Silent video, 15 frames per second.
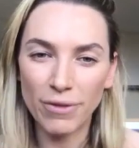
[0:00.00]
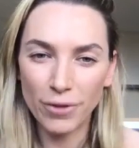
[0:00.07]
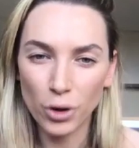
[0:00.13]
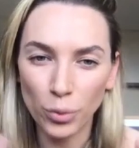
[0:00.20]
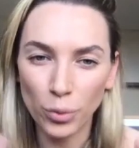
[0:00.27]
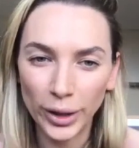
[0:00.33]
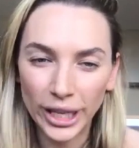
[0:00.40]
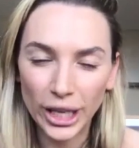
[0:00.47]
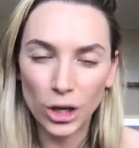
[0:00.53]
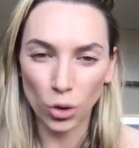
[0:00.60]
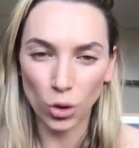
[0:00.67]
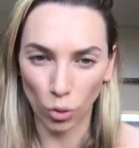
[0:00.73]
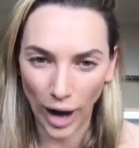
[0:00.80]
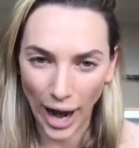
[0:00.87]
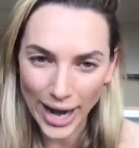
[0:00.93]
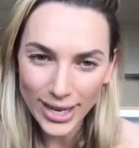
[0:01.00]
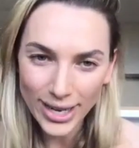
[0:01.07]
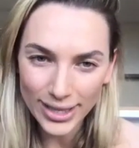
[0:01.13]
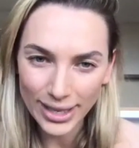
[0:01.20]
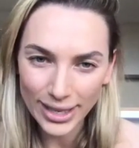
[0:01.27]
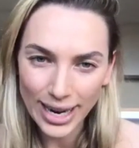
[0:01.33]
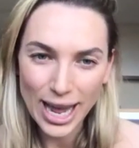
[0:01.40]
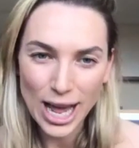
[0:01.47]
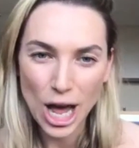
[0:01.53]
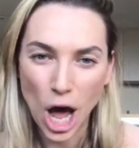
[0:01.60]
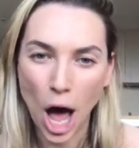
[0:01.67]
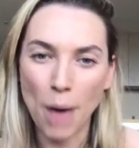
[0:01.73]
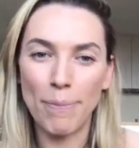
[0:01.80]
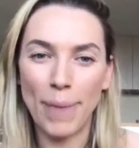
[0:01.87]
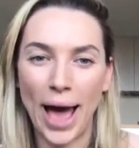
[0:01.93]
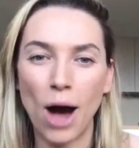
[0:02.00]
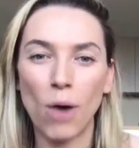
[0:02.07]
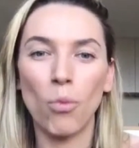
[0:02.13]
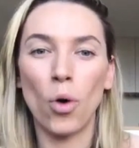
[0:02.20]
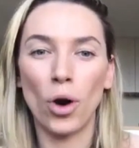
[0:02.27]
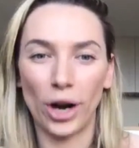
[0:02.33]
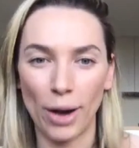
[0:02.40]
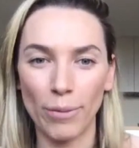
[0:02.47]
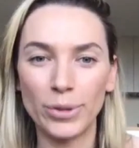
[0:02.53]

feel really great about what I